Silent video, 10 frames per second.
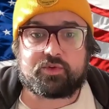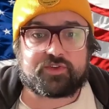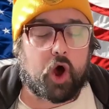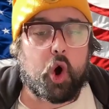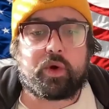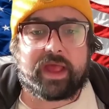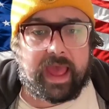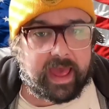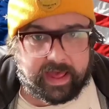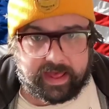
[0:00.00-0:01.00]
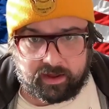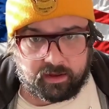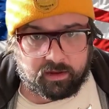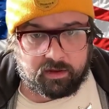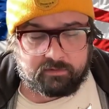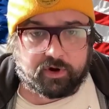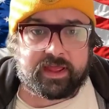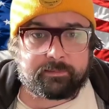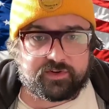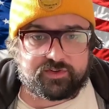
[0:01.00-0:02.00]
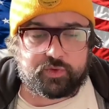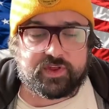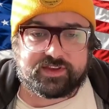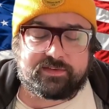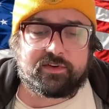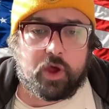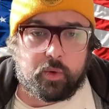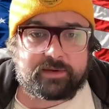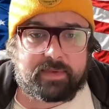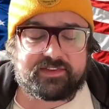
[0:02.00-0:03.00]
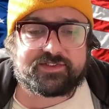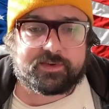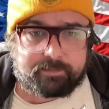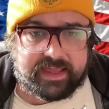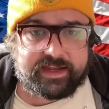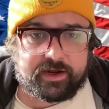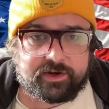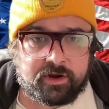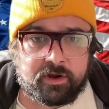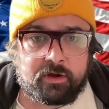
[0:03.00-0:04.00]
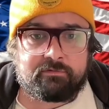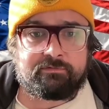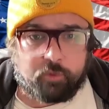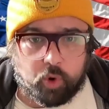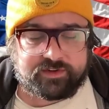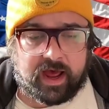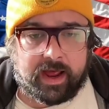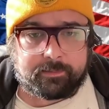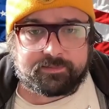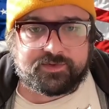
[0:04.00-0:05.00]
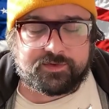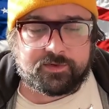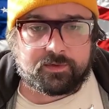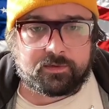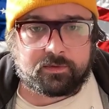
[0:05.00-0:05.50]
it was okay for him to do this, even though he'd been subpoenaed 4 times.